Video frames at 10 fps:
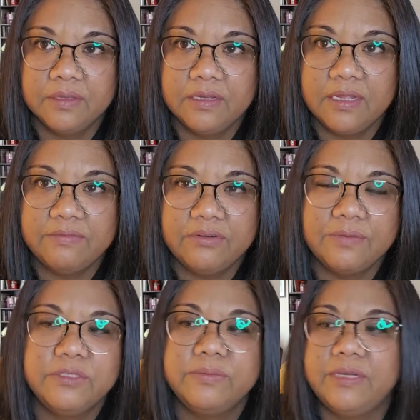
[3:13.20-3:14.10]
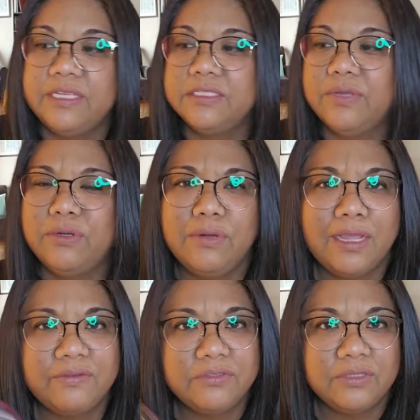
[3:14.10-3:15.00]
cover up spray so I don't
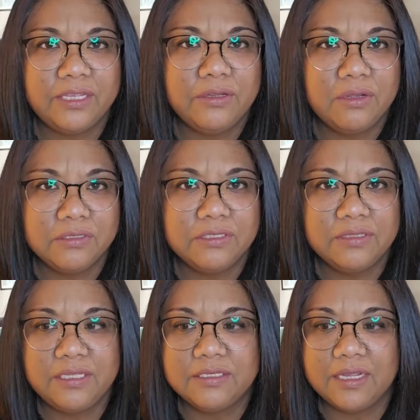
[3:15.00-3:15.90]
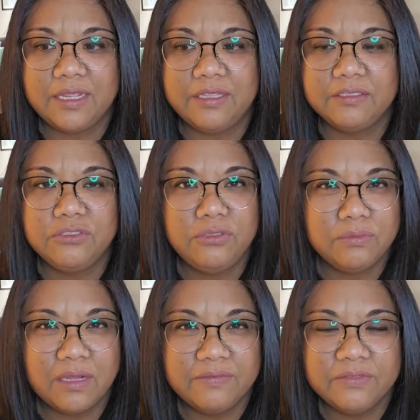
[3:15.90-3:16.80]
have to like constantly dye
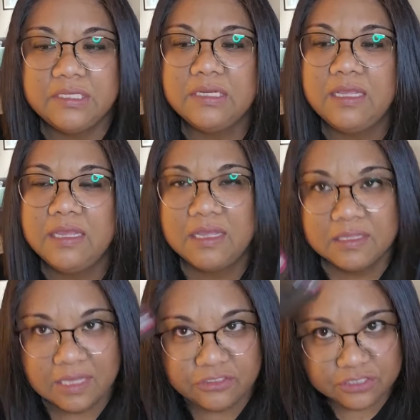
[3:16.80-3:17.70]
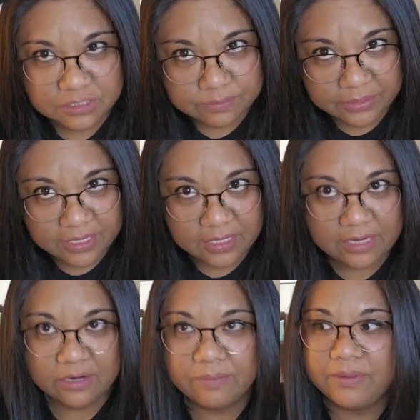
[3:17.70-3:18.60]
too often. I'll just spray it
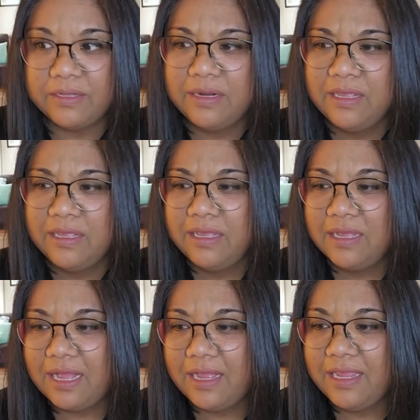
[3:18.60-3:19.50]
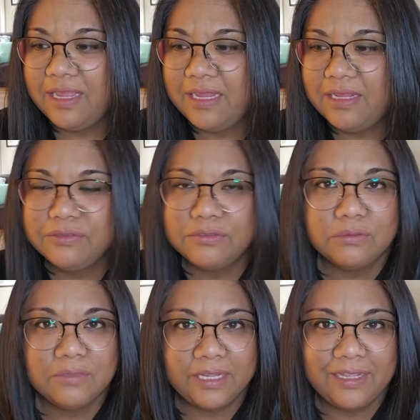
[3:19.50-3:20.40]
here, but I
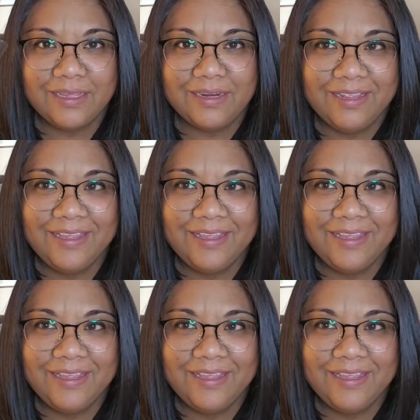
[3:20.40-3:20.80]
don't like it.